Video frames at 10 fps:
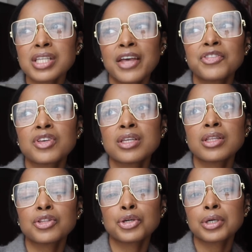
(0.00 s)
I think
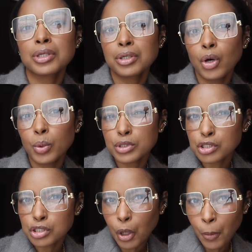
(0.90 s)
that they're gonna go with
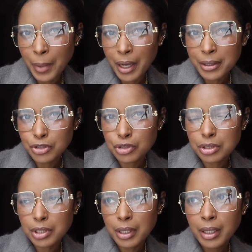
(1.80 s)
so much,